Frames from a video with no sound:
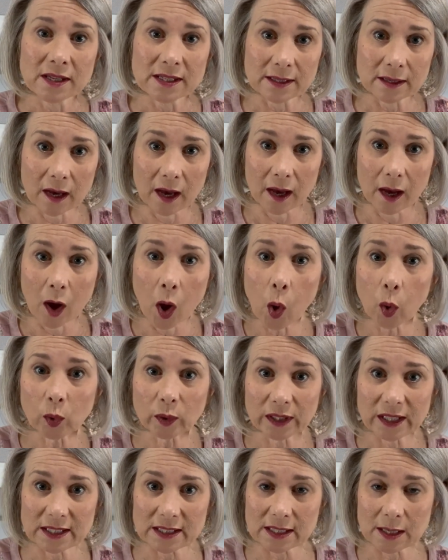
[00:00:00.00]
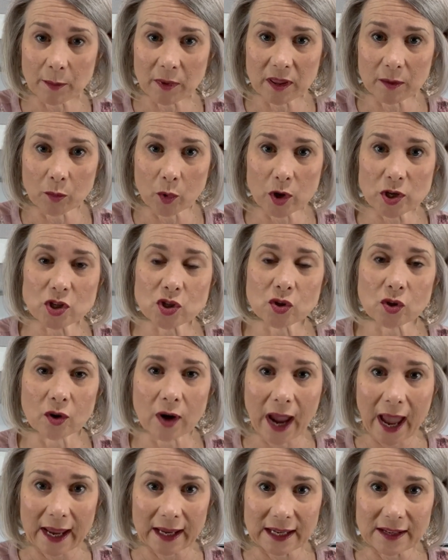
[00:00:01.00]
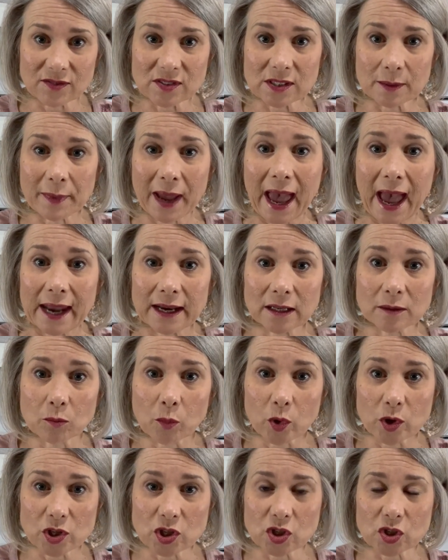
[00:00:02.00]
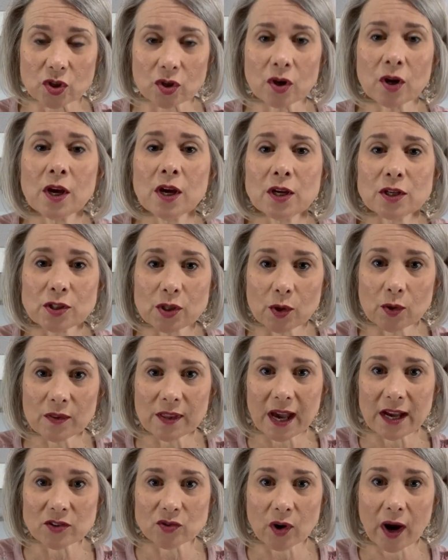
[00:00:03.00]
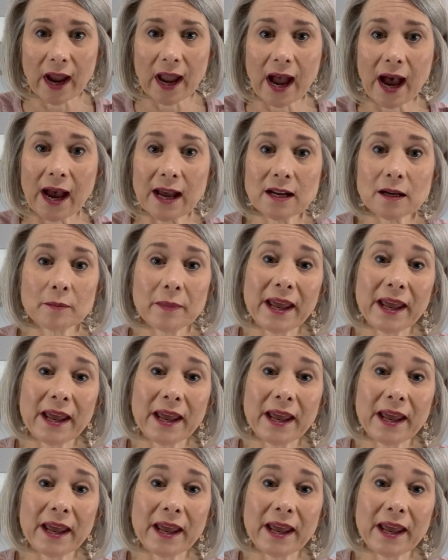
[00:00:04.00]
hold in some of the moisture, give some added moisture to that dry item.